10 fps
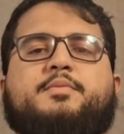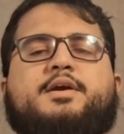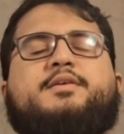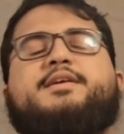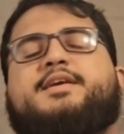
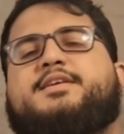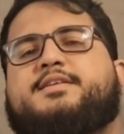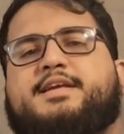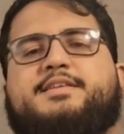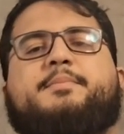without
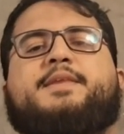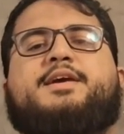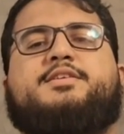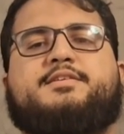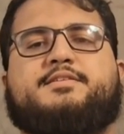additional
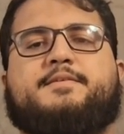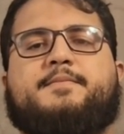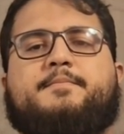explanations.